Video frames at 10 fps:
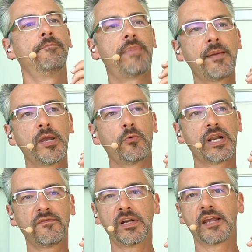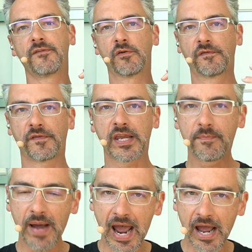Maybe it would even give you
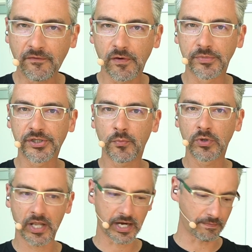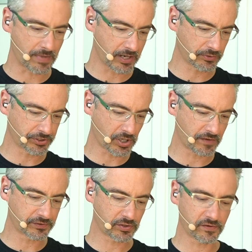feedback from someone like a
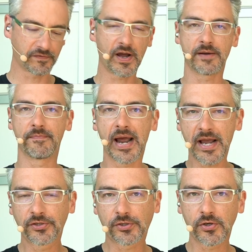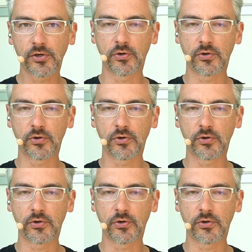Microsoft certified master